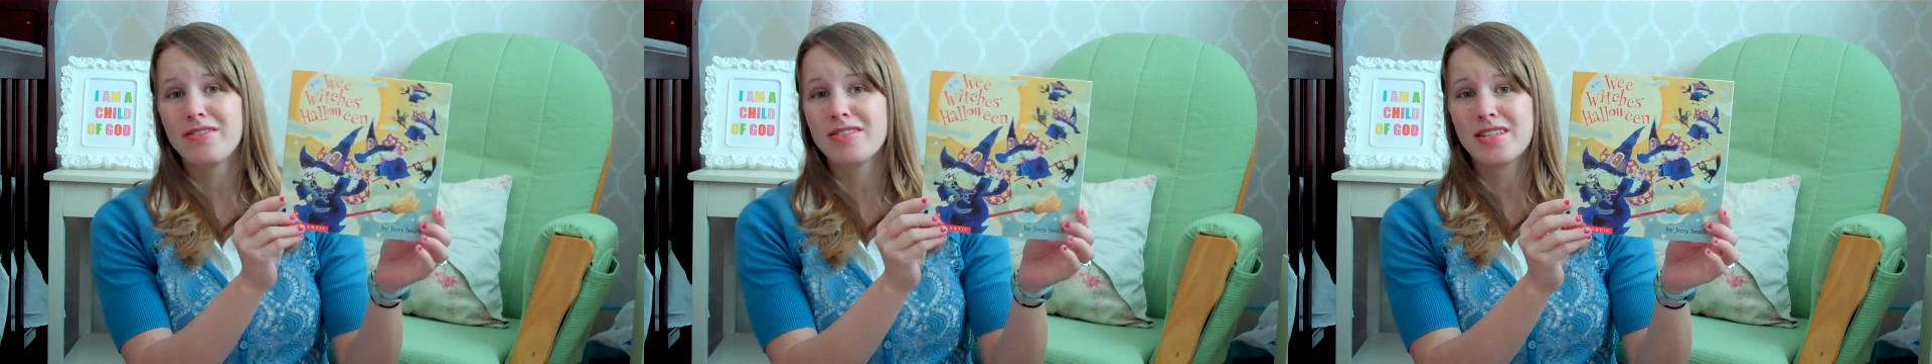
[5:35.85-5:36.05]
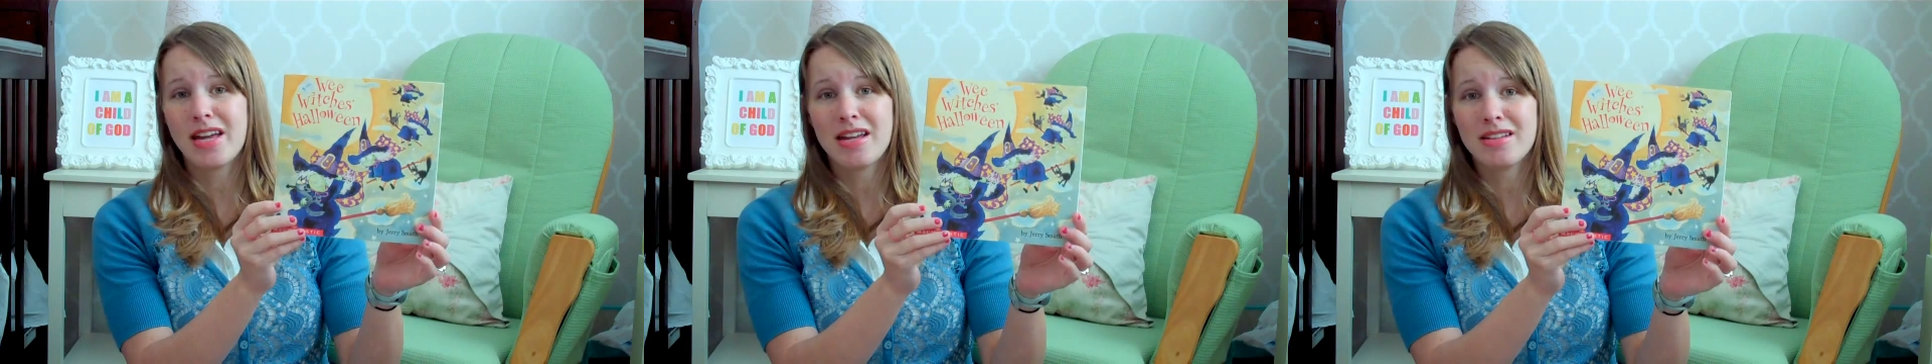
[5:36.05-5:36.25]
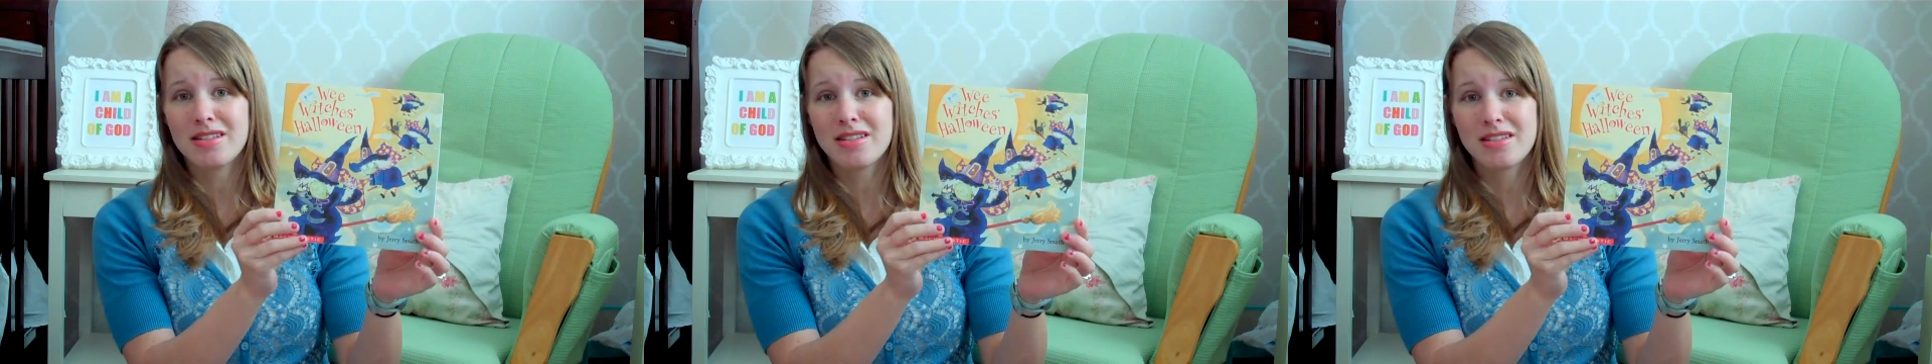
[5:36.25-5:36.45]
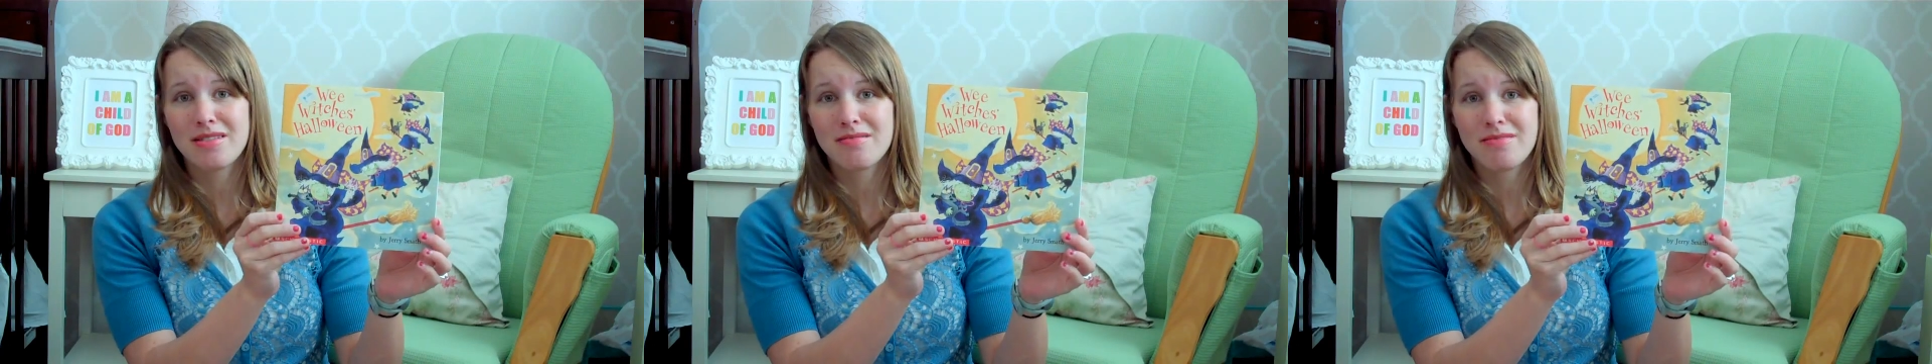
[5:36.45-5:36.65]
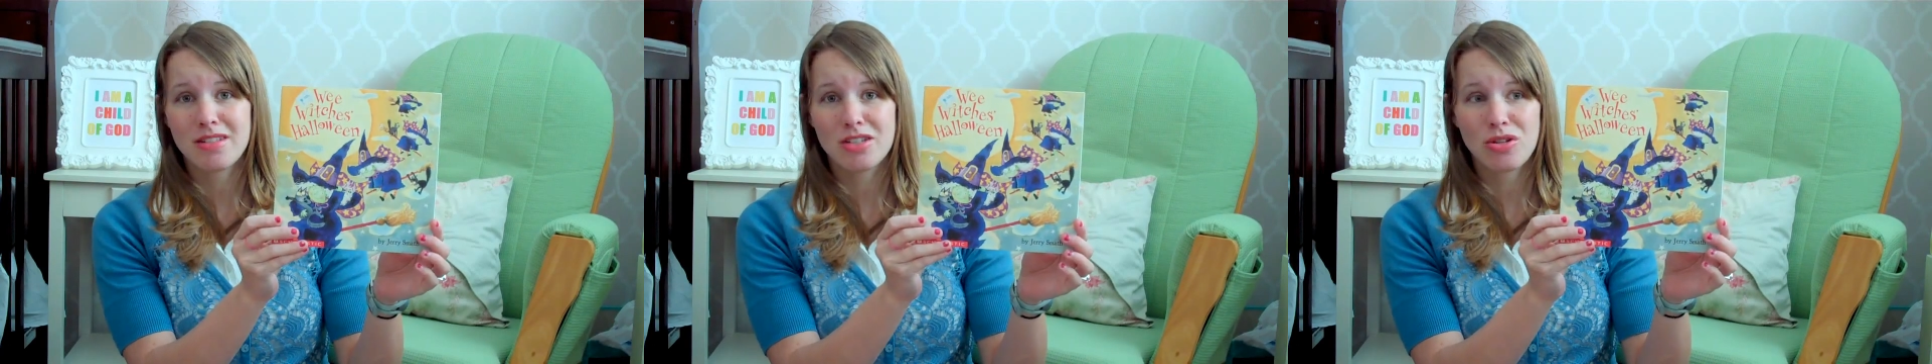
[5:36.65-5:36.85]
cents.
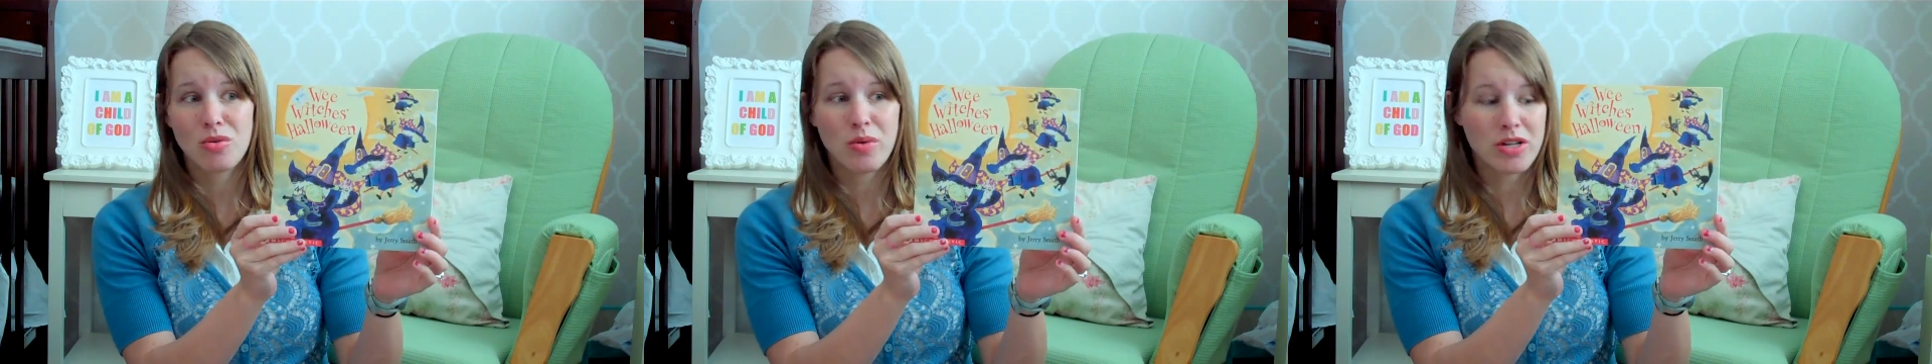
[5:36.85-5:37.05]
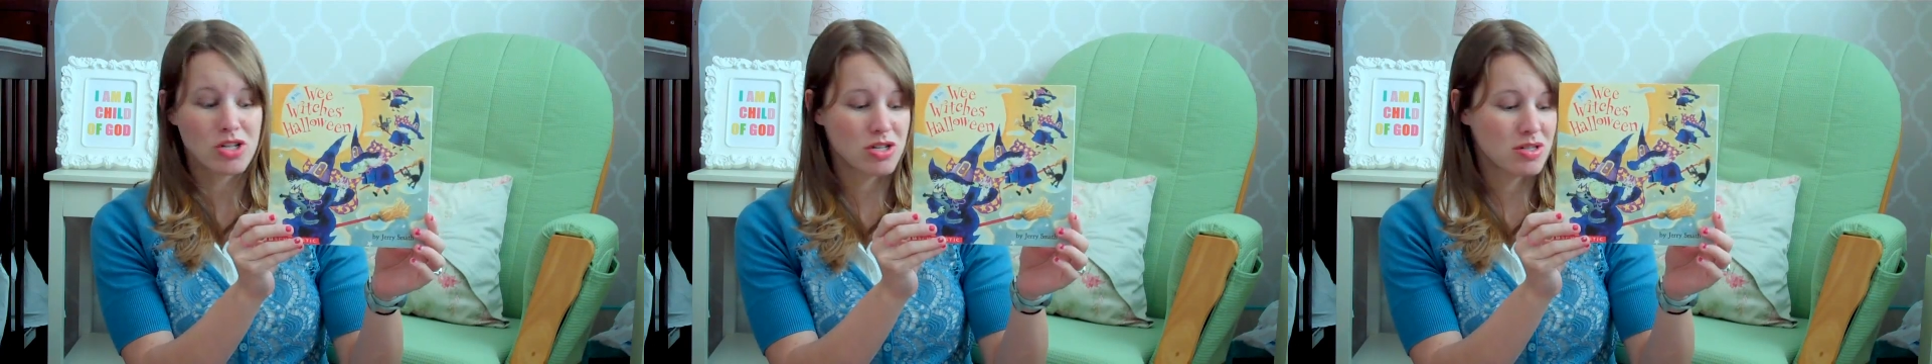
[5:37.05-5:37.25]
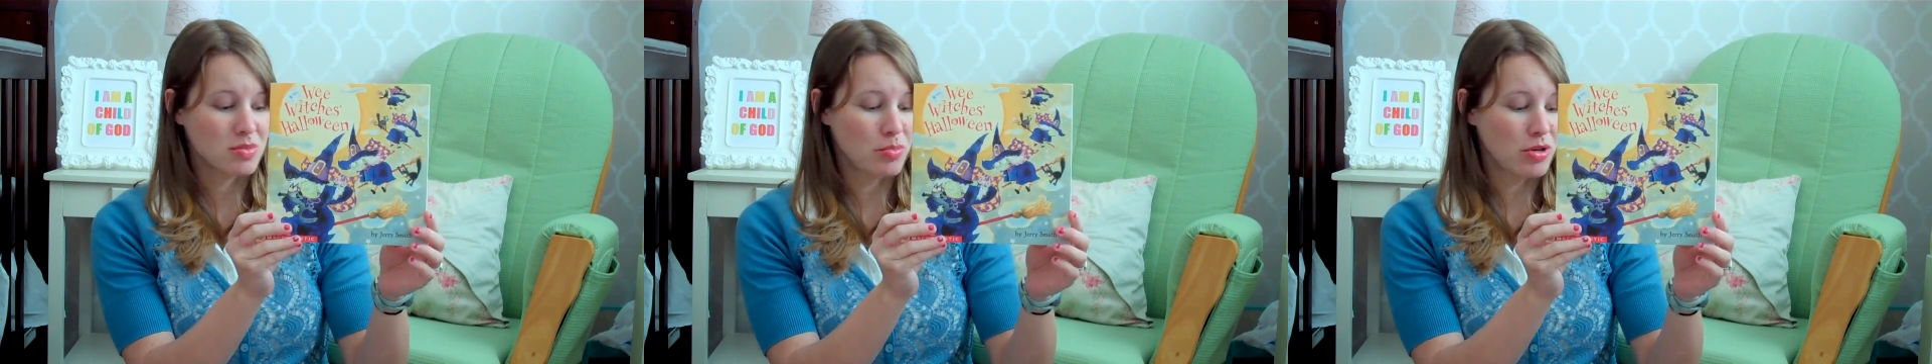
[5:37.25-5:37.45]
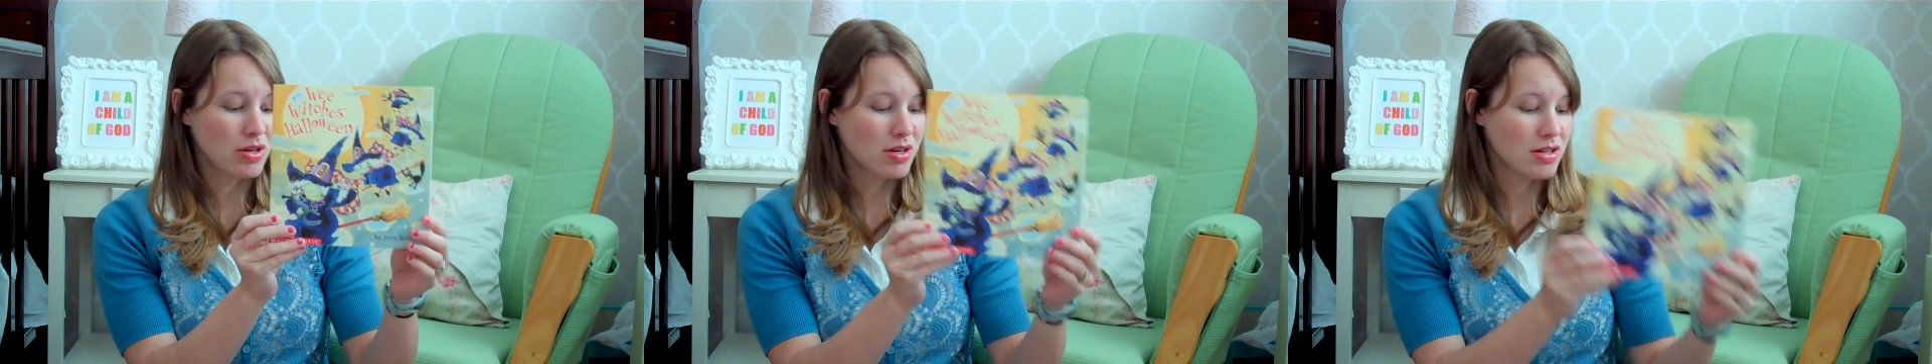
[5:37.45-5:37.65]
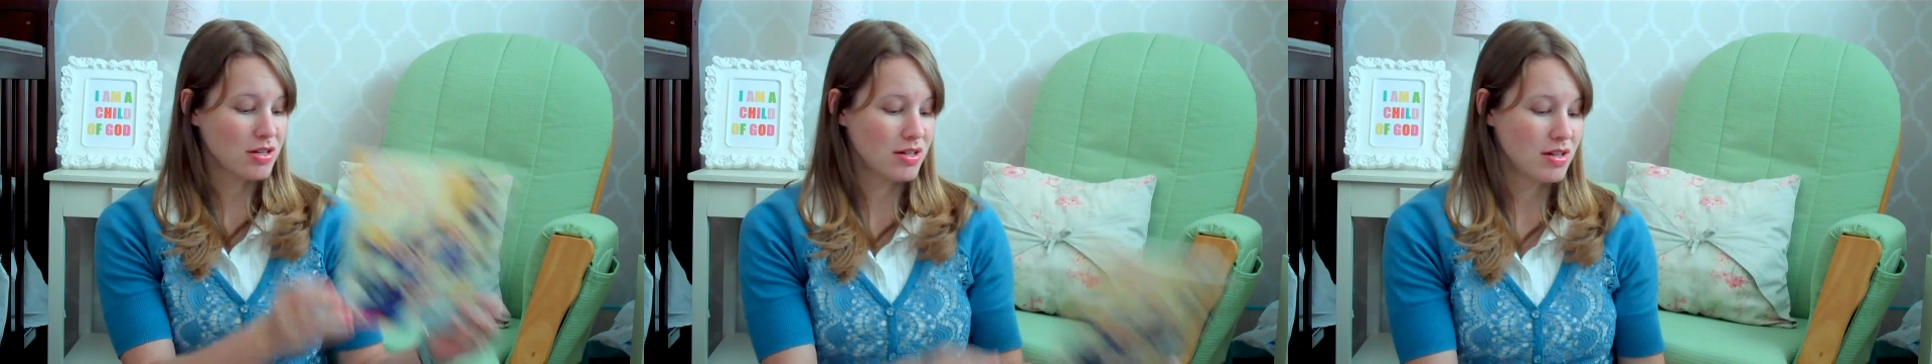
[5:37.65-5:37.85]
It's a witch's book.